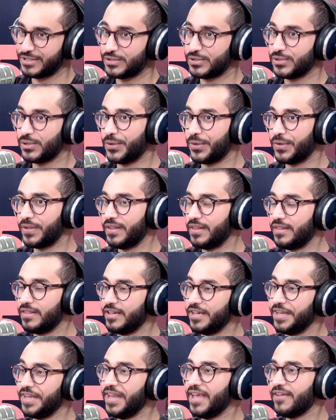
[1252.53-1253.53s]
So
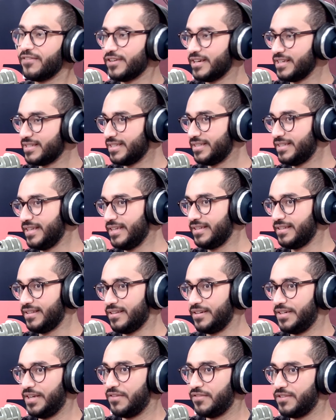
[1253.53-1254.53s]
there never is a date.
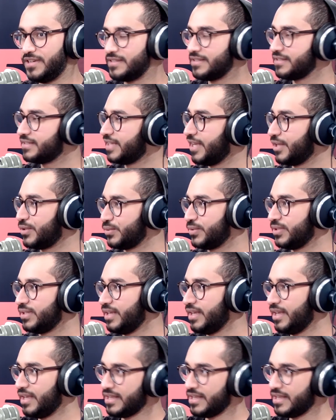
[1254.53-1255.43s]
There never is a schedule.